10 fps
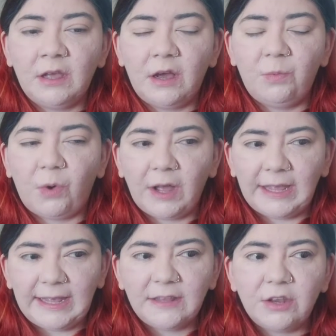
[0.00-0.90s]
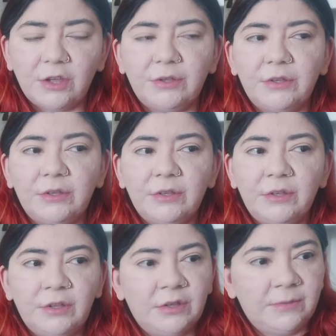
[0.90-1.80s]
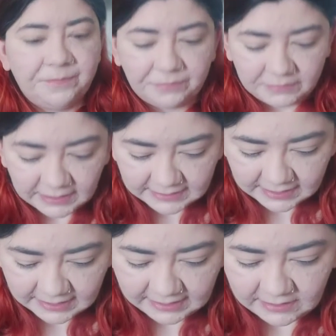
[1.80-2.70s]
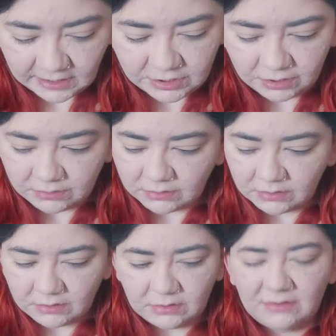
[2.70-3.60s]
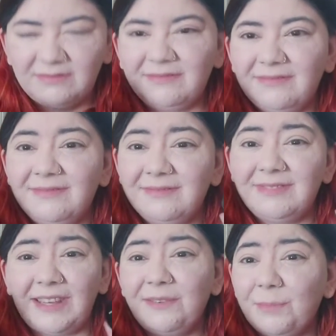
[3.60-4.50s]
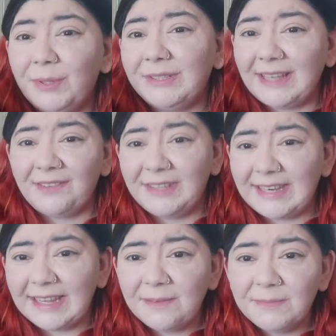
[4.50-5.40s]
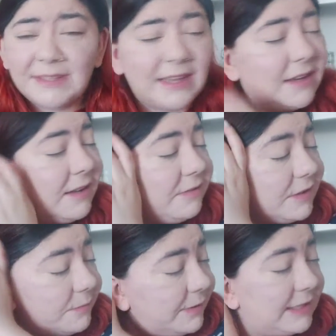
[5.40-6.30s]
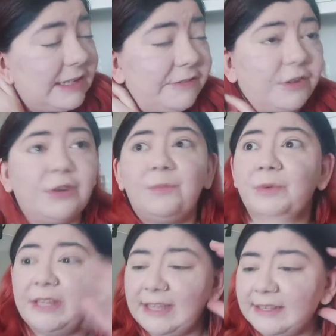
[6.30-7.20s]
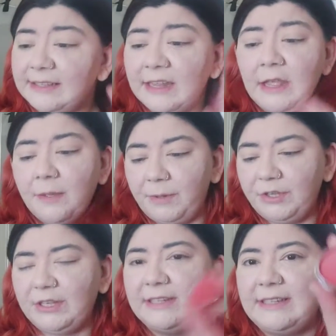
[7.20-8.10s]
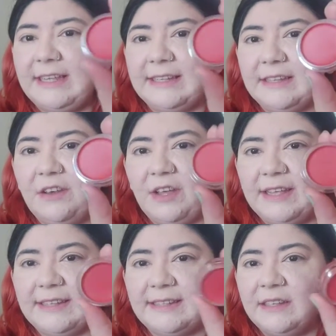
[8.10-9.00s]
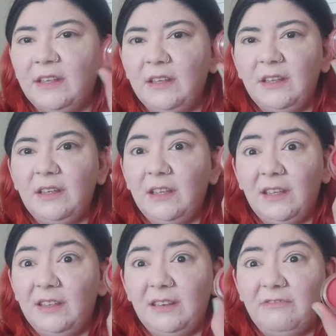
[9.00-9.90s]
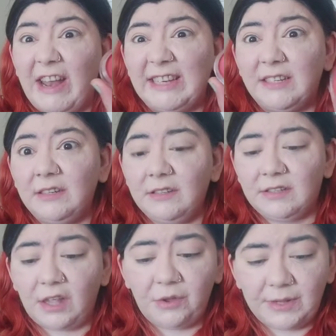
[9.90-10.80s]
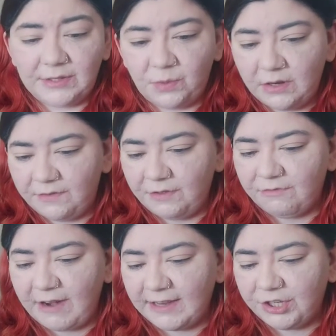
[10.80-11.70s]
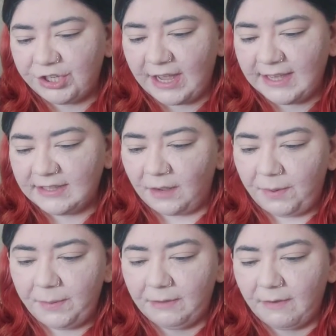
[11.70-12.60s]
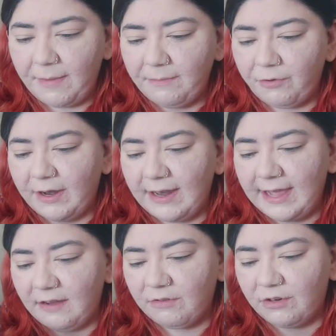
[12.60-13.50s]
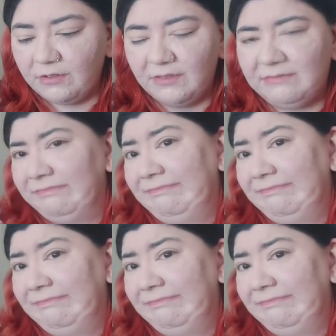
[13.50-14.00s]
Hawaii. No, that's the thing, they don't put down the names, and I've completely forgotten what it is, but you can see it's a nice red, so it's one of the red shades. I'll probably remember it later on,